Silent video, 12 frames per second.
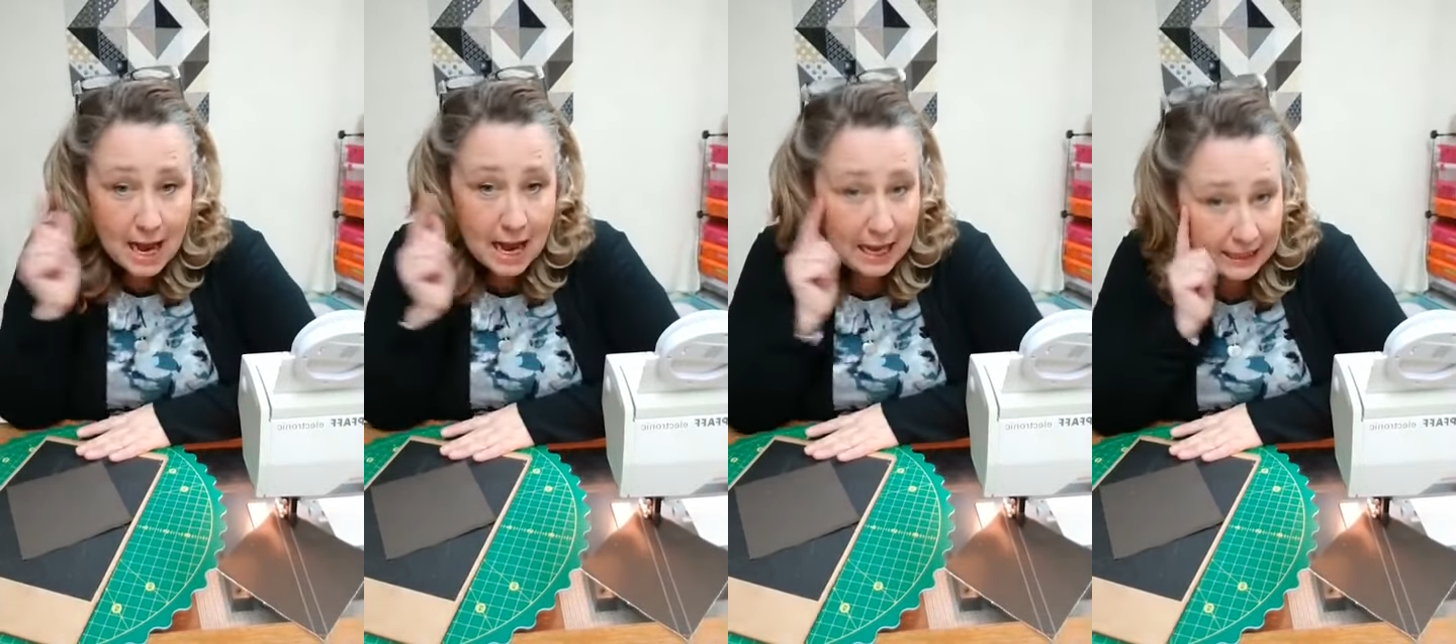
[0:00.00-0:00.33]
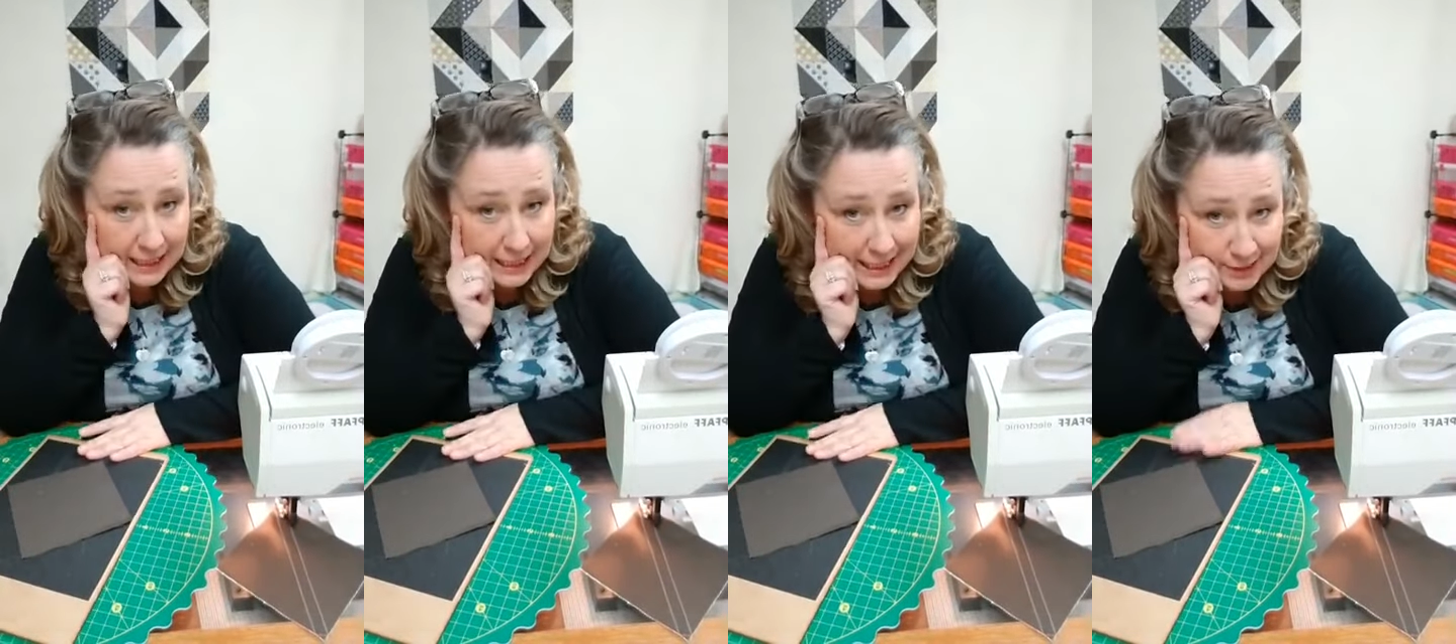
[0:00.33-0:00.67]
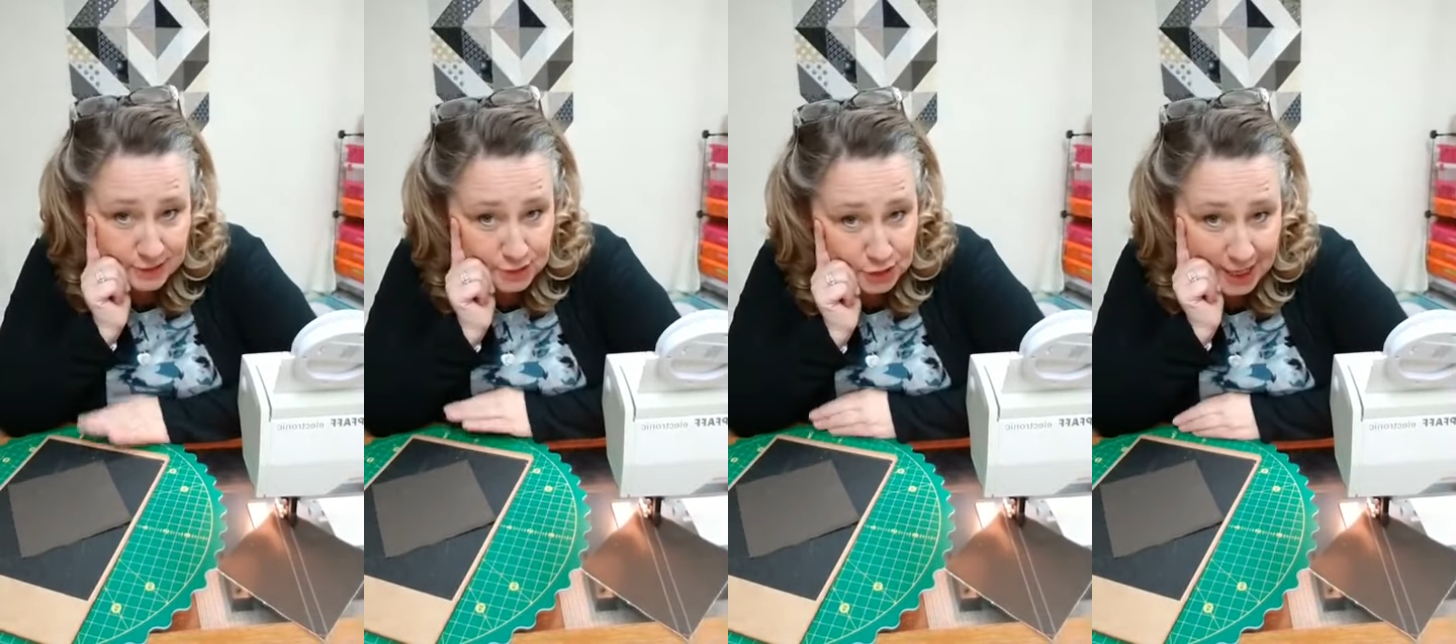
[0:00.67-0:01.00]
I think
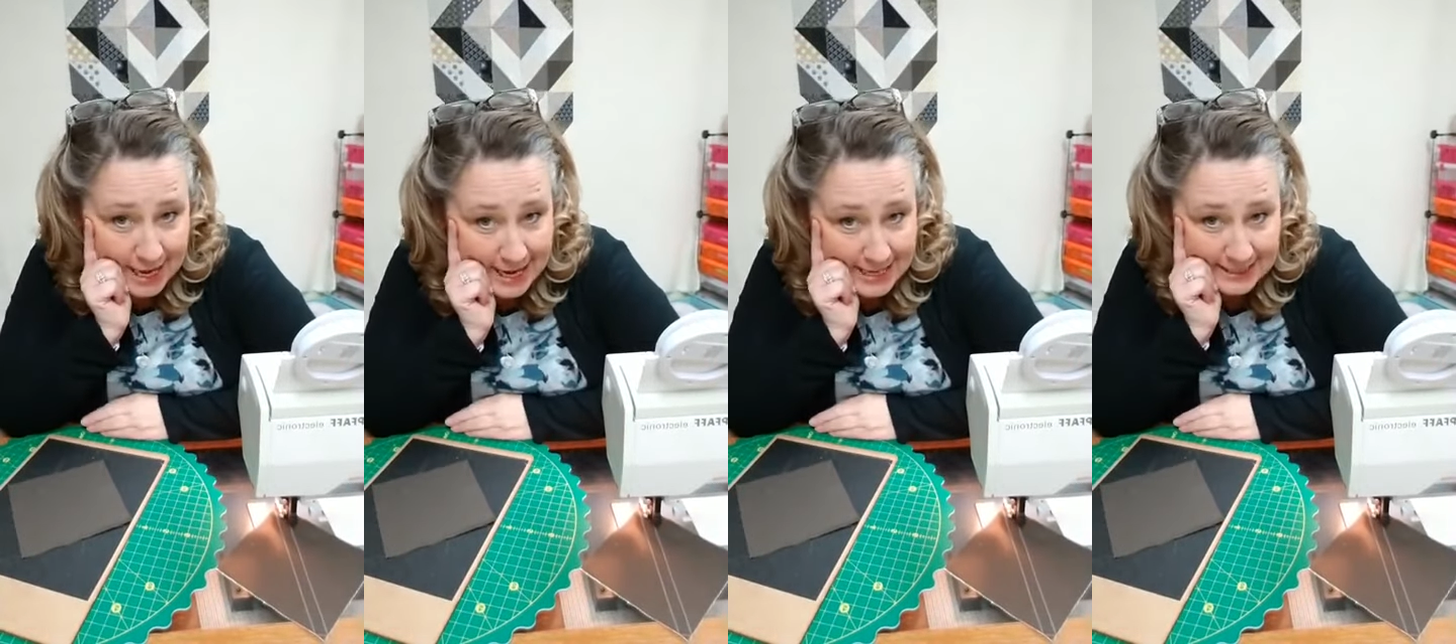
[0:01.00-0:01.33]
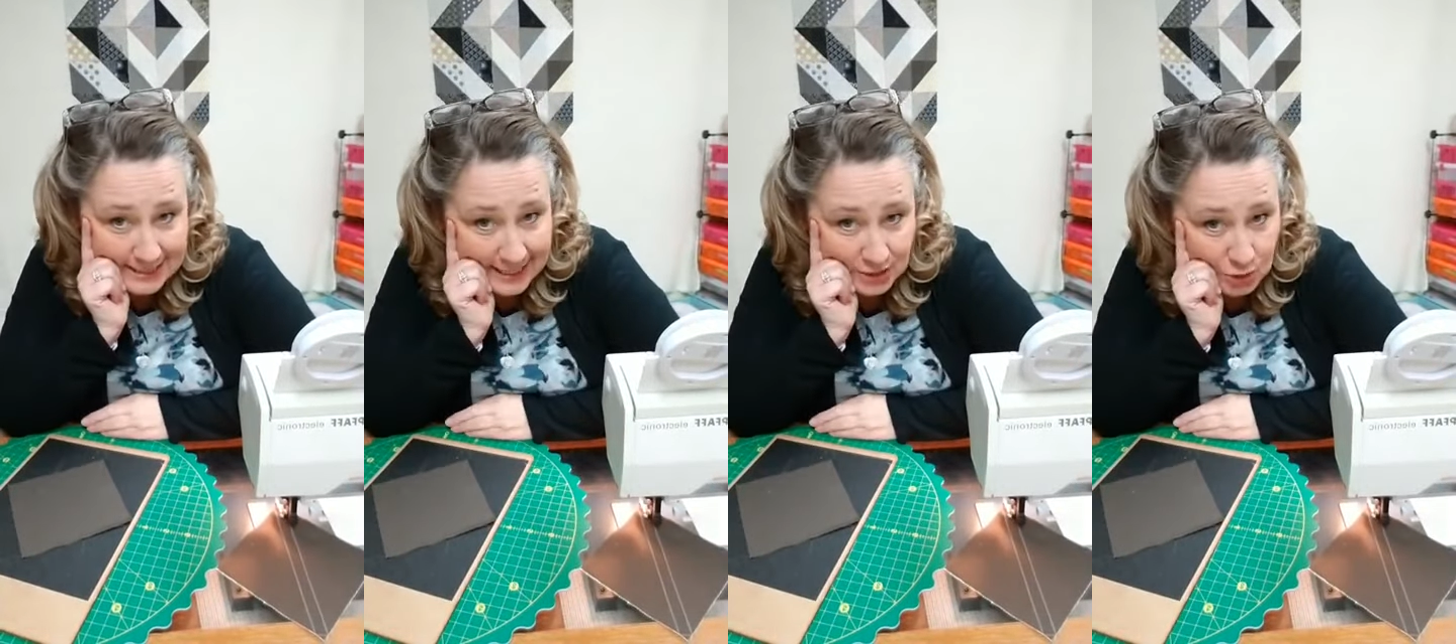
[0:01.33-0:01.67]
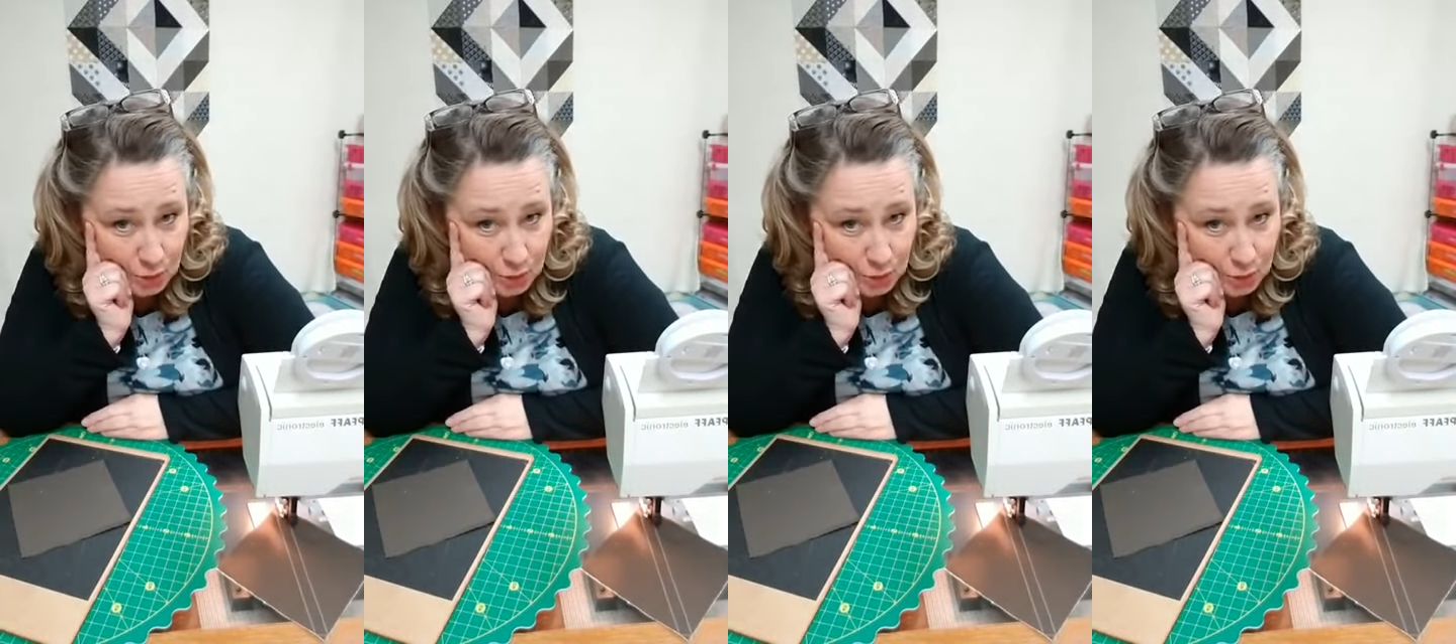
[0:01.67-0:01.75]
yesterday I said